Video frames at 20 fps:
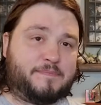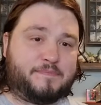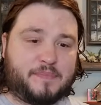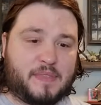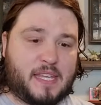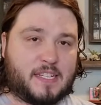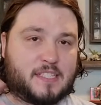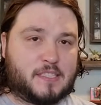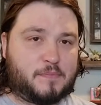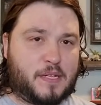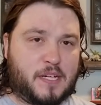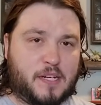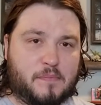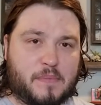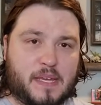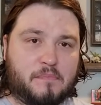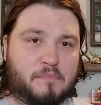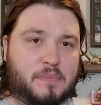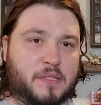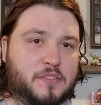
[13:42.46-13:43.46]

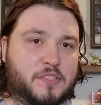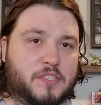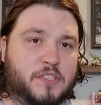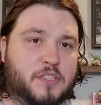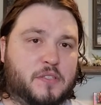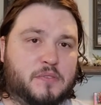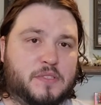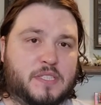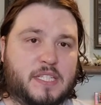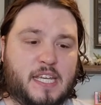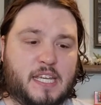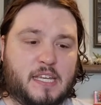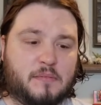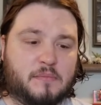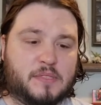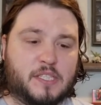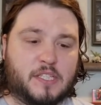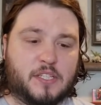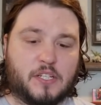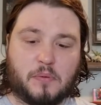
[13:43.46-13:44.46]
Experiment, build your own
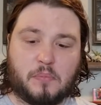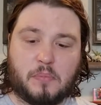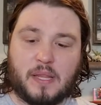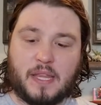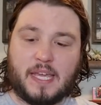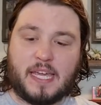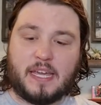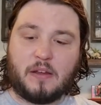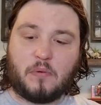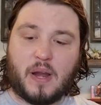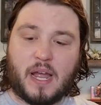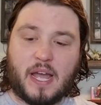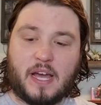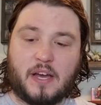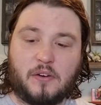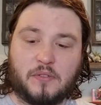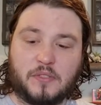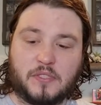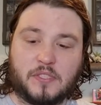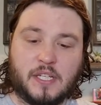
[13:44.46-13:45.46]
teams, play
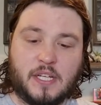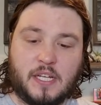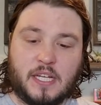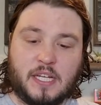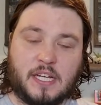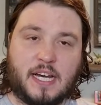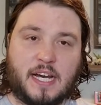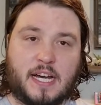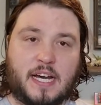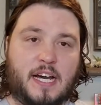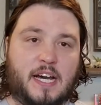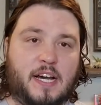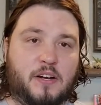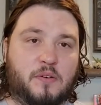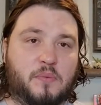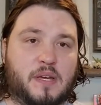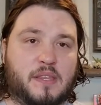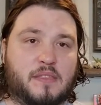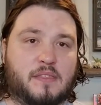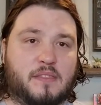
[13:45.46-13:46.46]
around
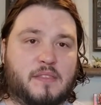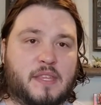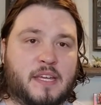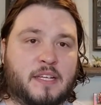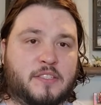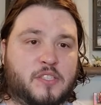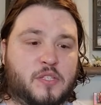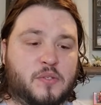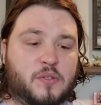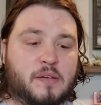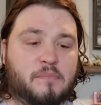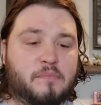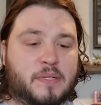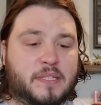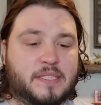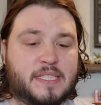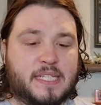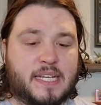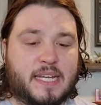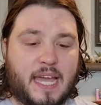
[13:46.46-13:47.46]
with the things you can
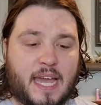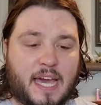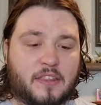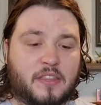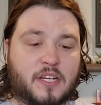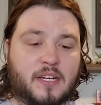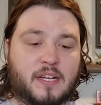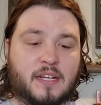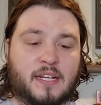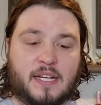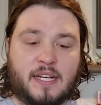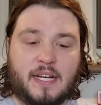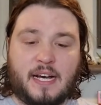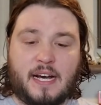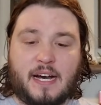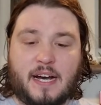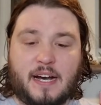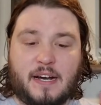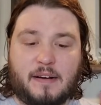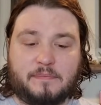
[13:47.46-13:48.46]
put together.
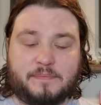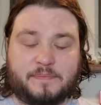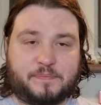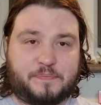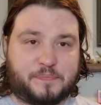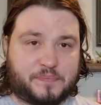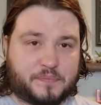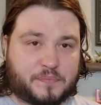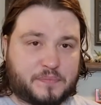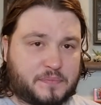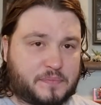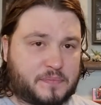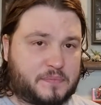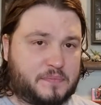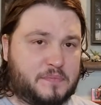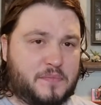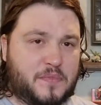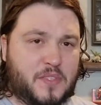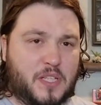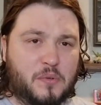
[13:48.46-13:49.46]
I
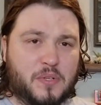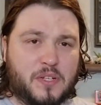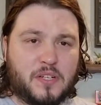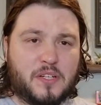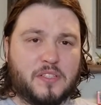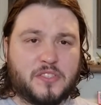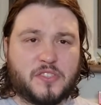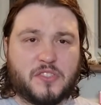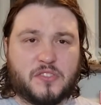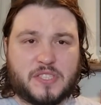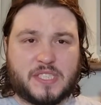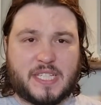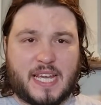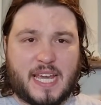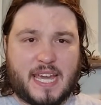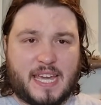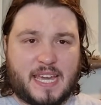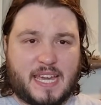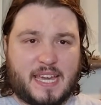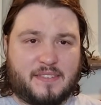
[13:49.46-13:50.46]
would also
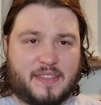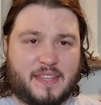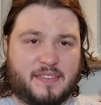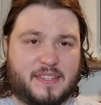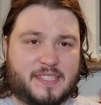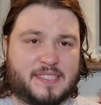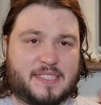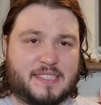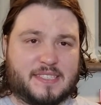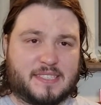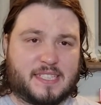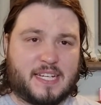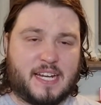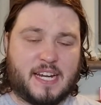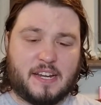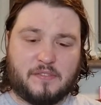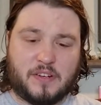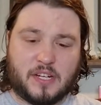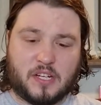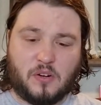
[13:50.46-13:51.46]
say, and then this is
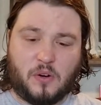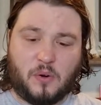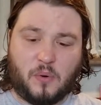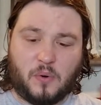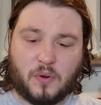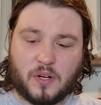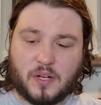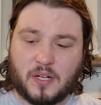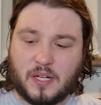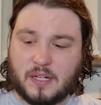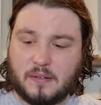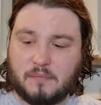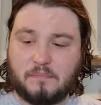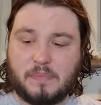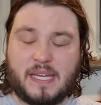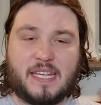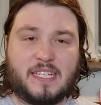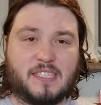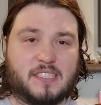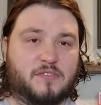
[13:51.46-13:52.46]
kind of a core
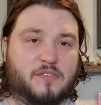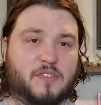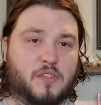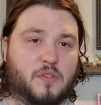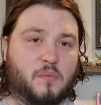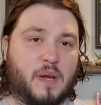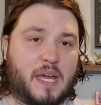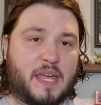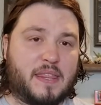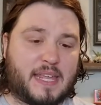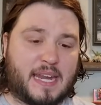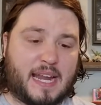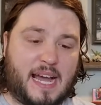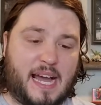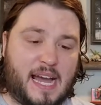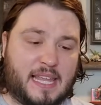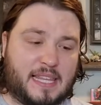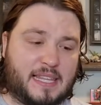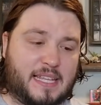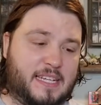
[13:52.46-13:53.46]
piece for the way that
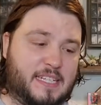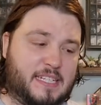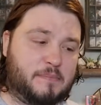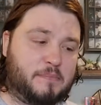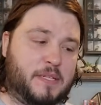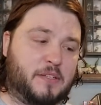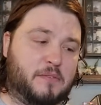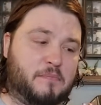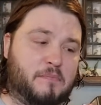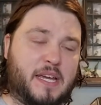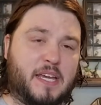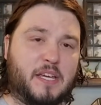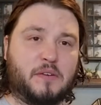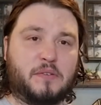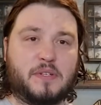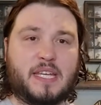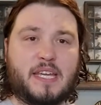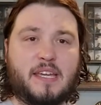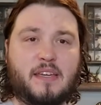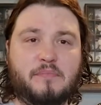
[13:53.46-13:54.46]
I like to build my own
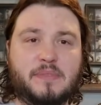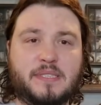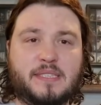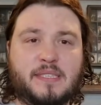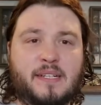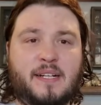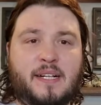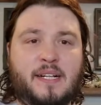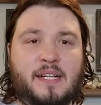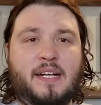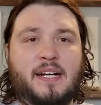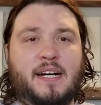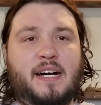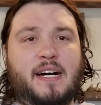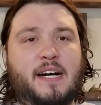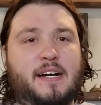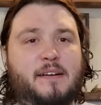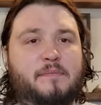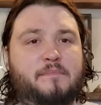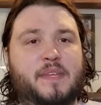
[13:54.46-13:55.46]
teams.
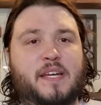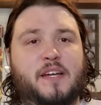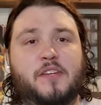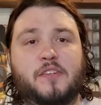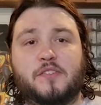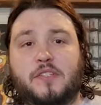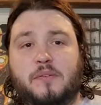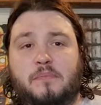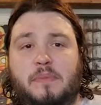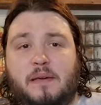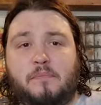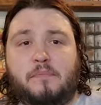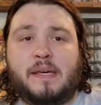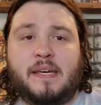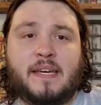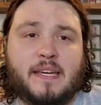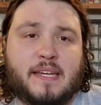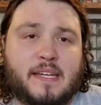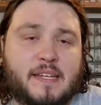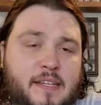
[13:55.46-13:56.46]
I used to be a
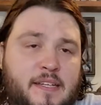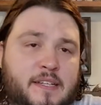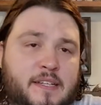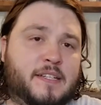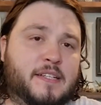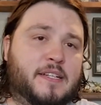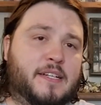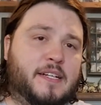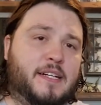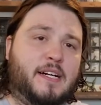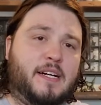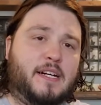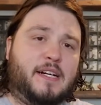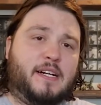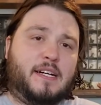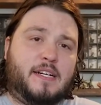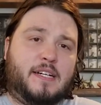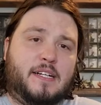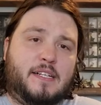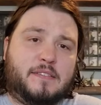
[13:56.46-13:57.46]
big
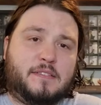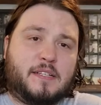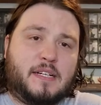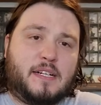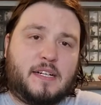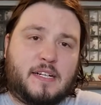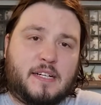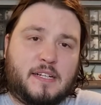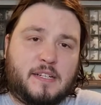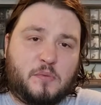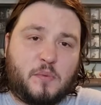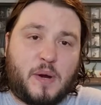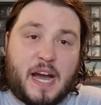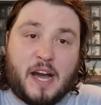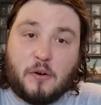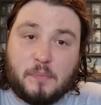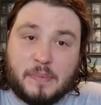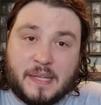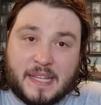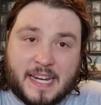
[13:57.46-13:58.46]

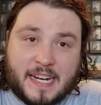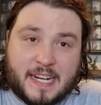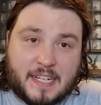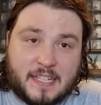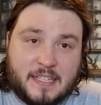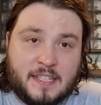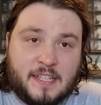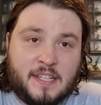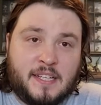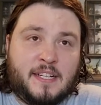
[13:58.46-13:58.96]
WoW player.